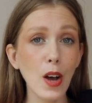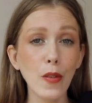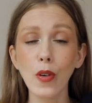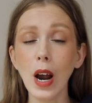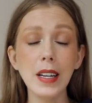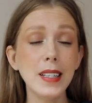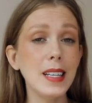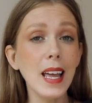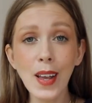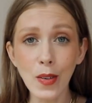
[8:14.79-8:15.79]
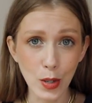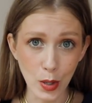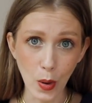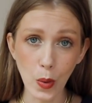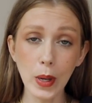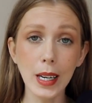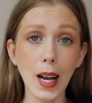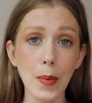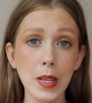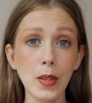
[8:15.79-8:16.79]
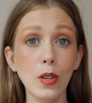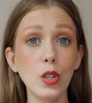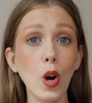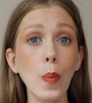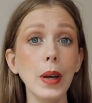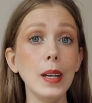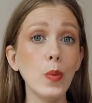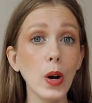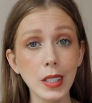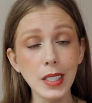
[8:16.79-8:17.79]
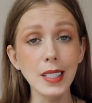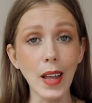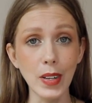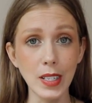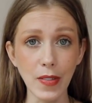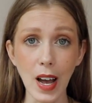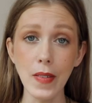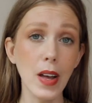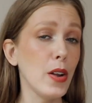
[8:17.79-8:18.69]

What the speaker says: for a day or so when it comes into the shop, it was 75.